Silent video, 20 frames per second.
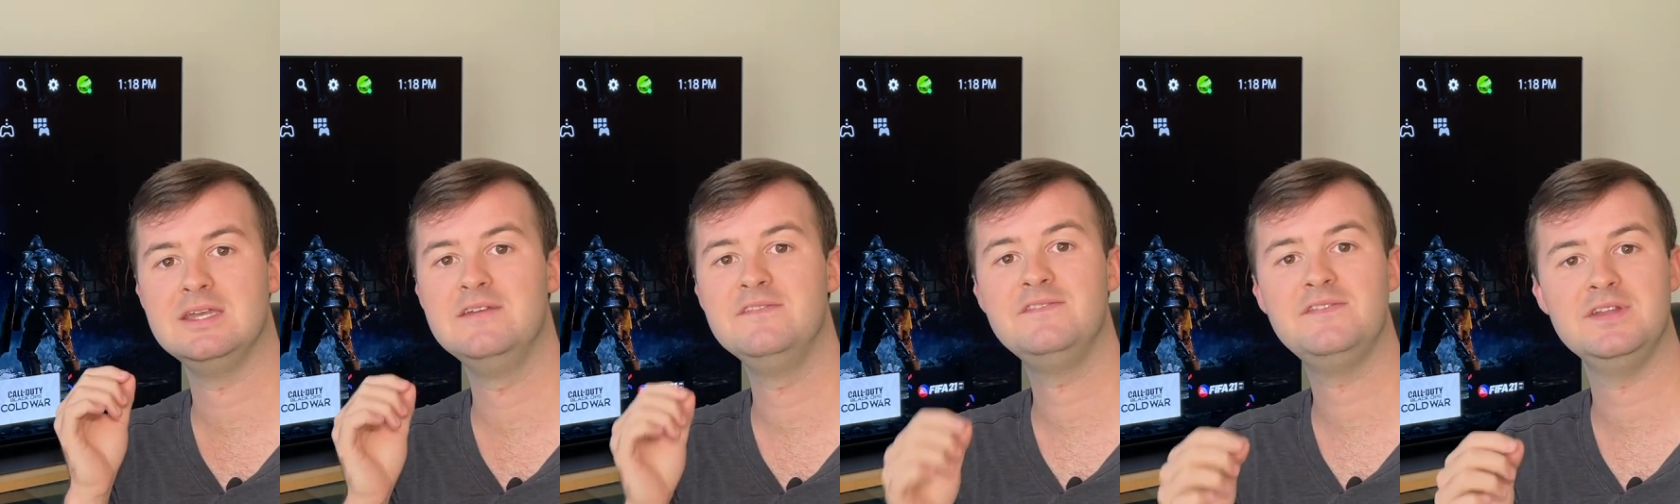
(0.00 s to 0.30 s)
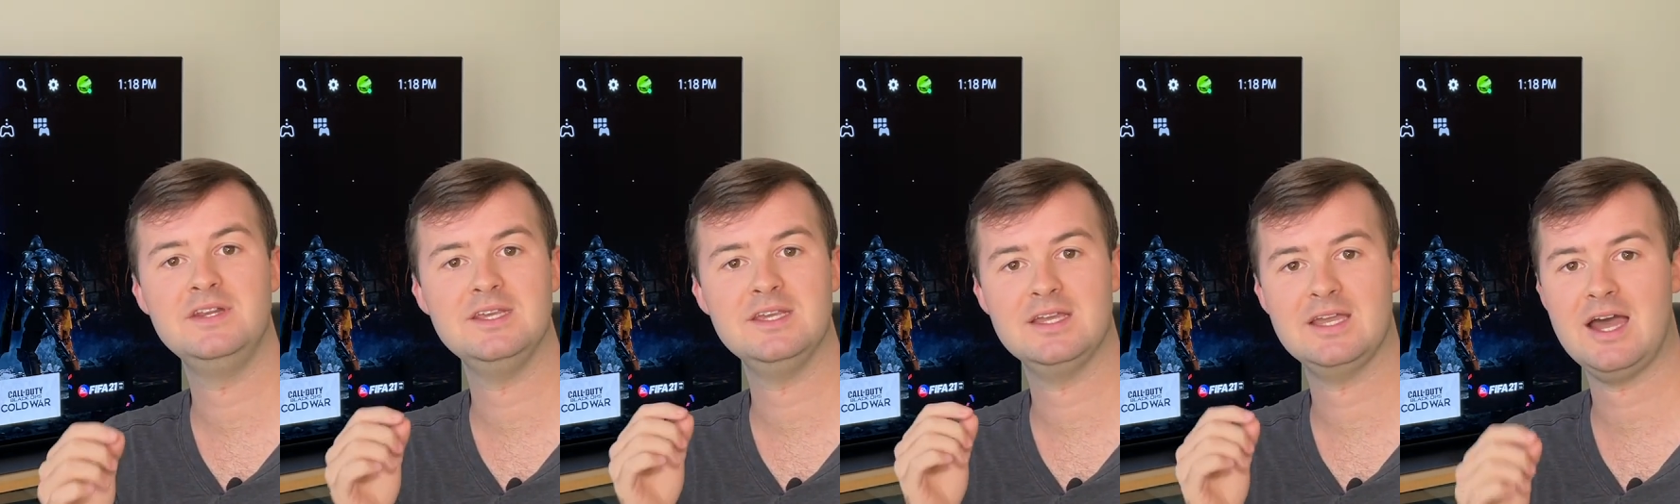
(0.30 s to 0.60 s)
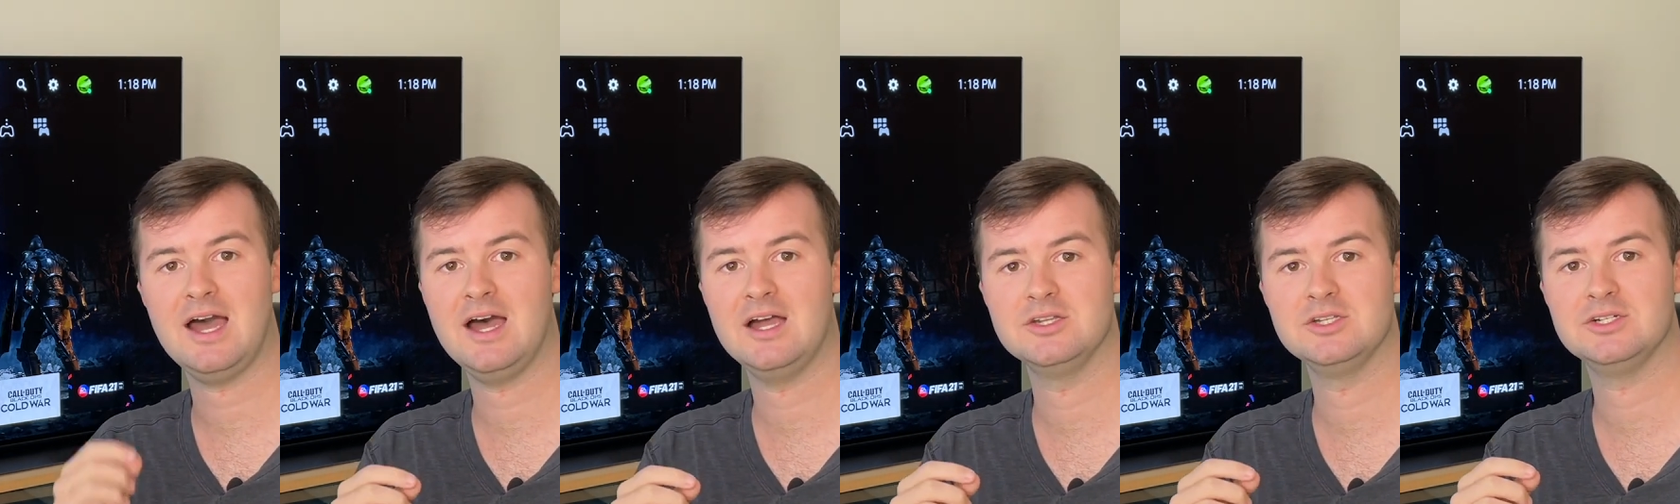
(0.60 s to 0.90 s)
infinite
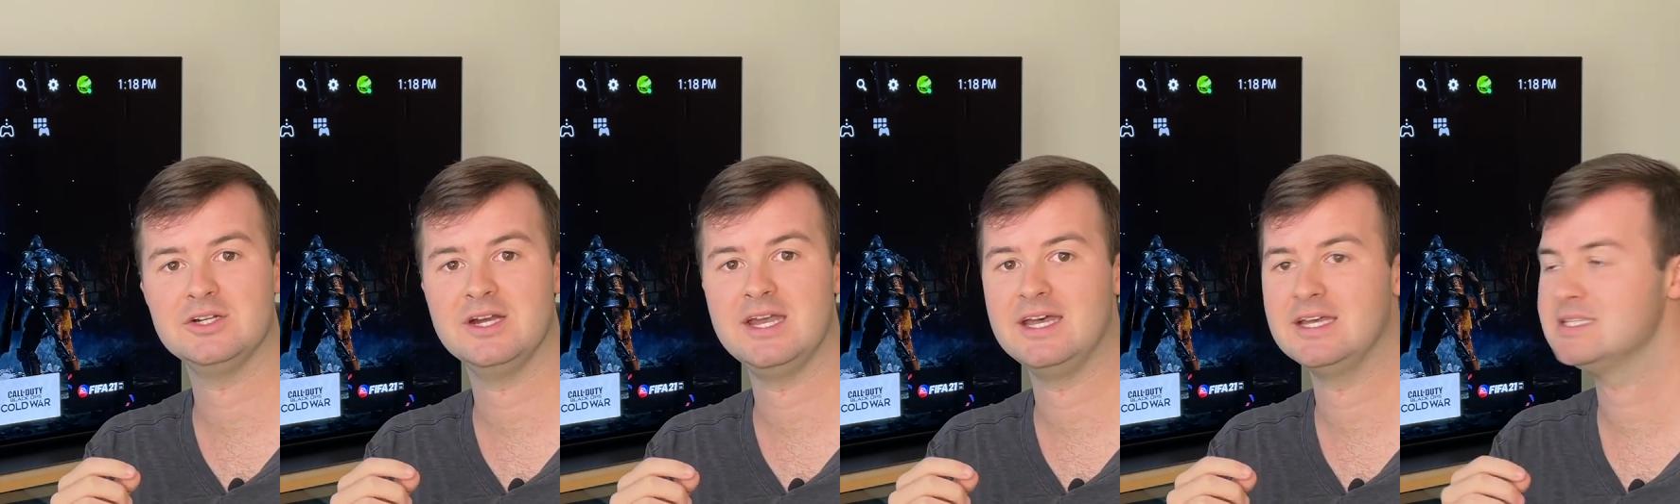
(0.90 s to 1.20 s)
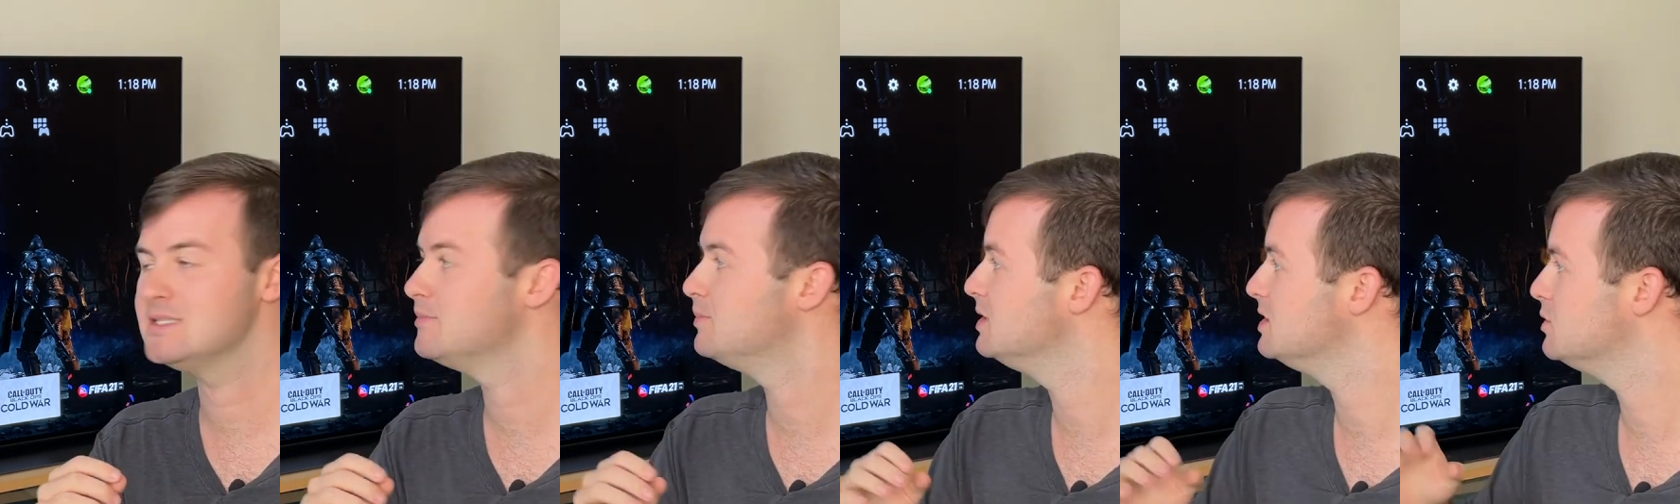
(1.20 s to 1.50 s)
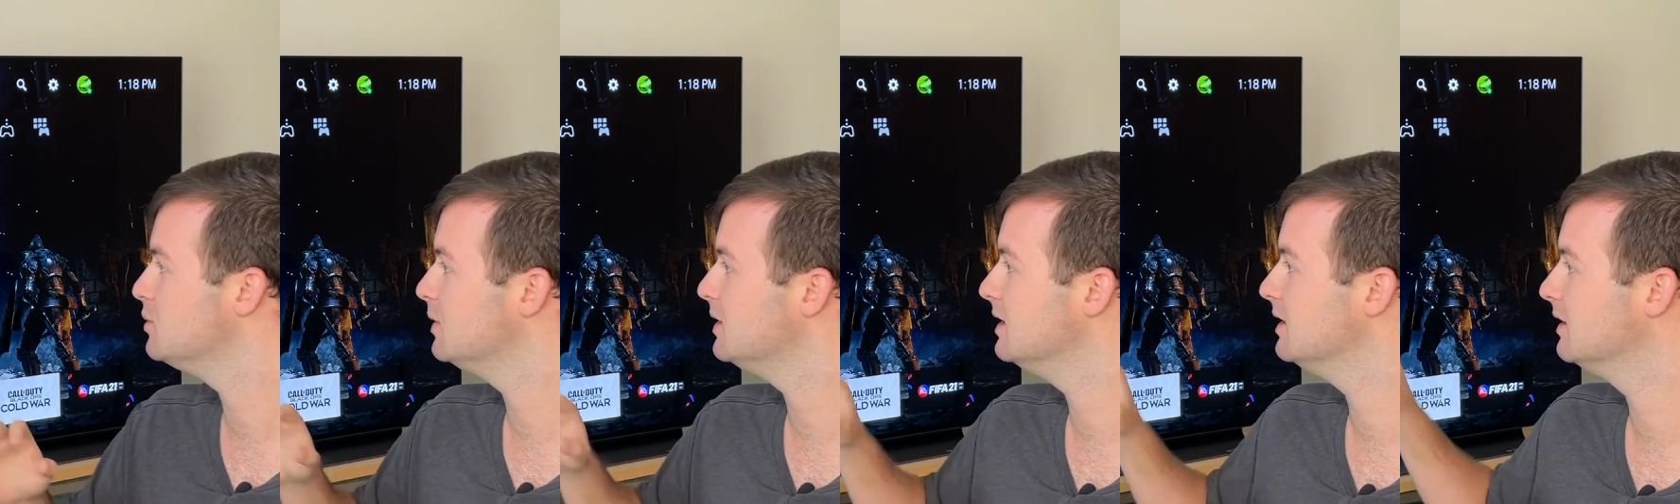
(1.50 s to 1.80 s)
contrast
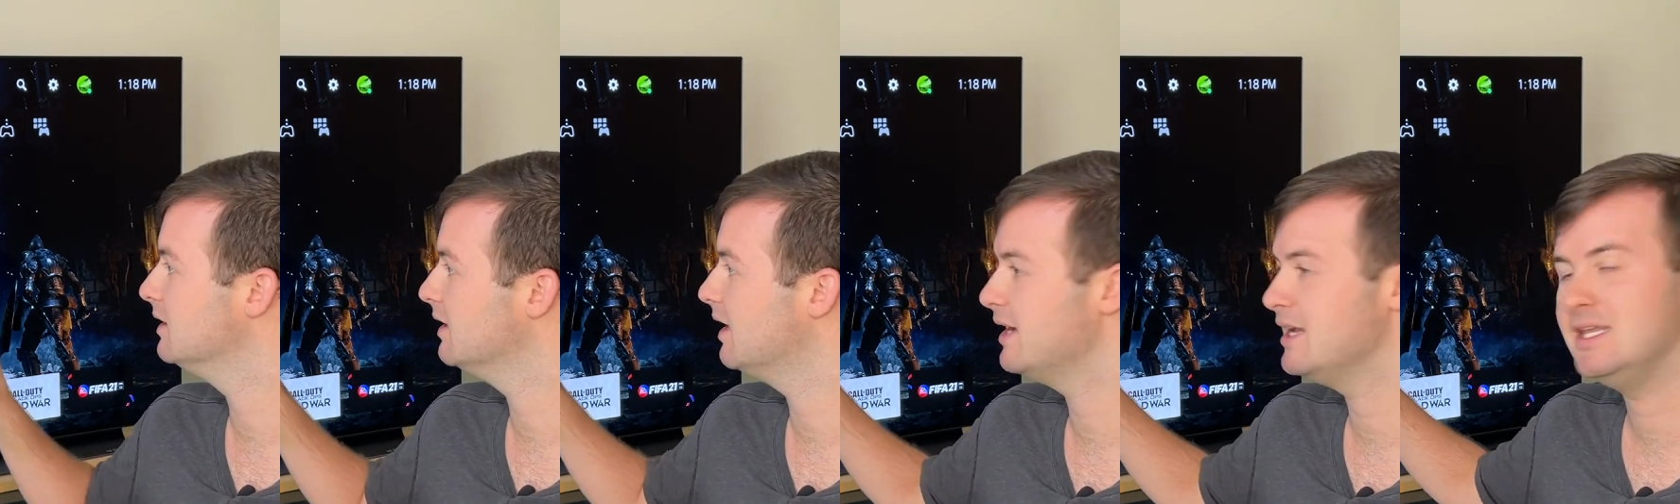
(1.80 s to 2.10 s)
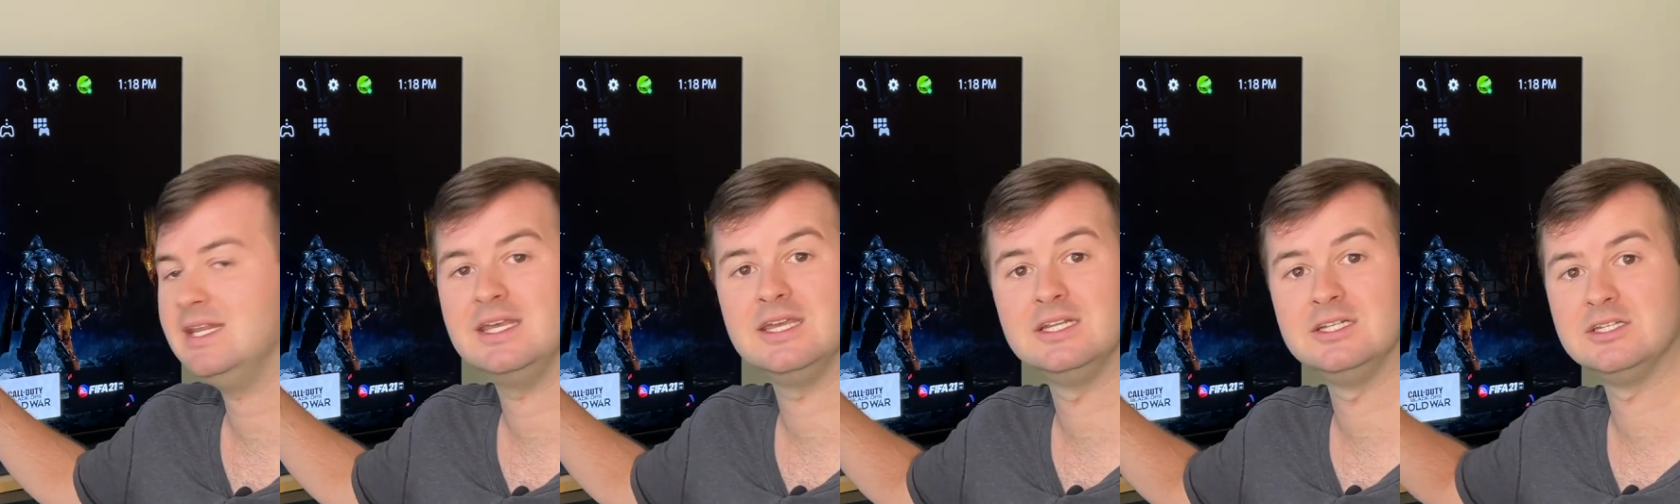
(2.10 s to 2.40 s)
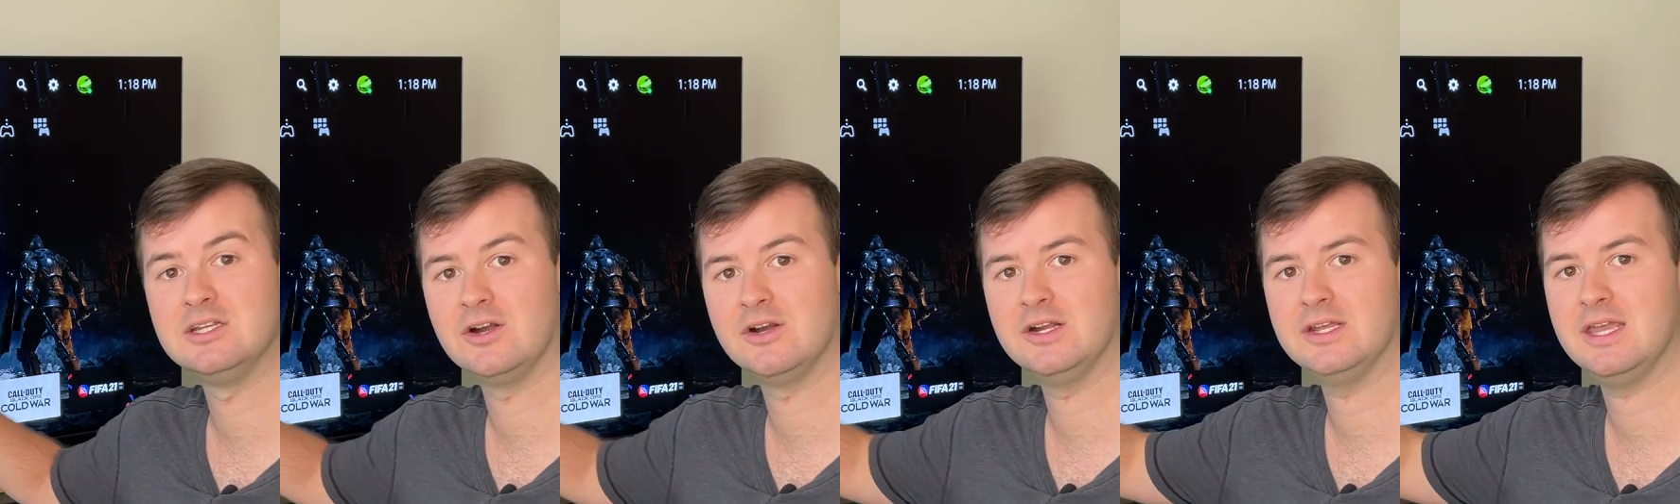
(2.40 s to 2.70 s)
between light
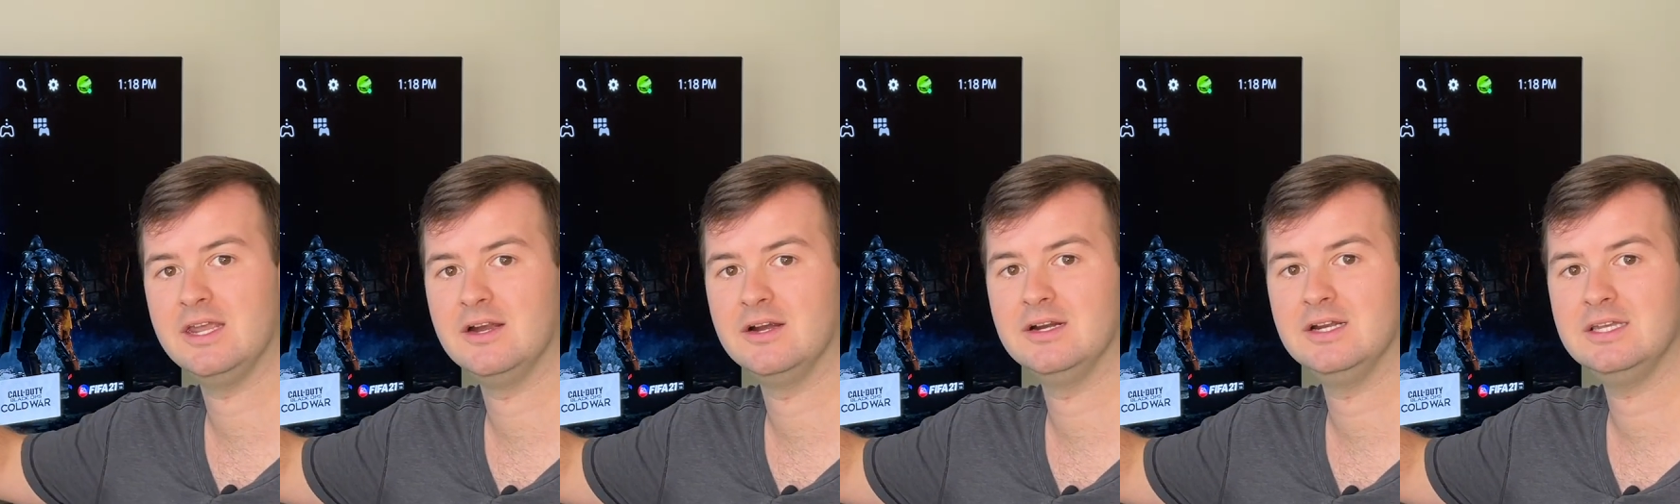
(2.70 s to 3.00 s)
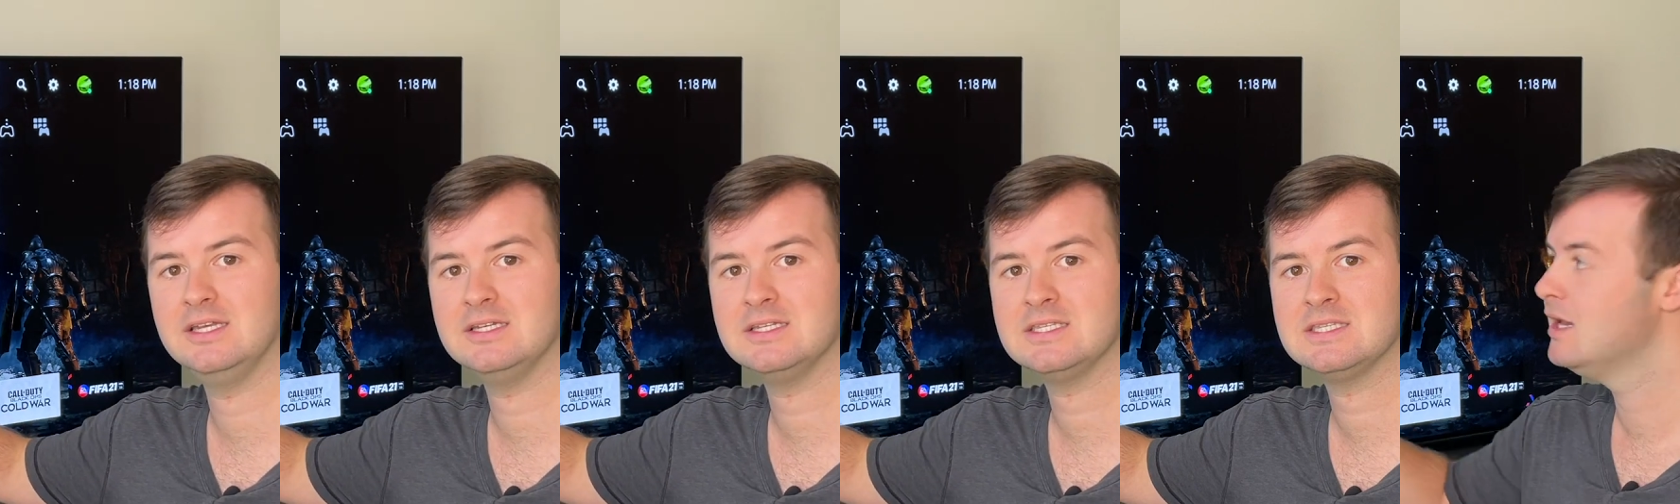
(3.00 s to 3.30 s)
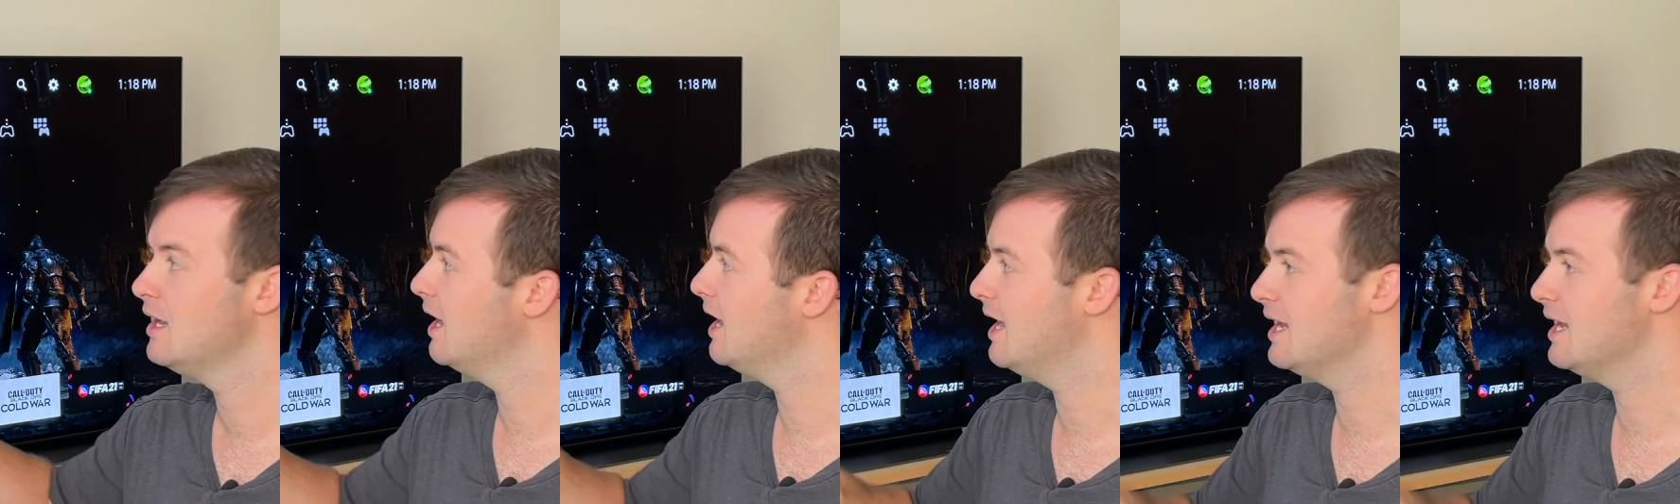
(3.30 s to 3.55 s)
and dark areas,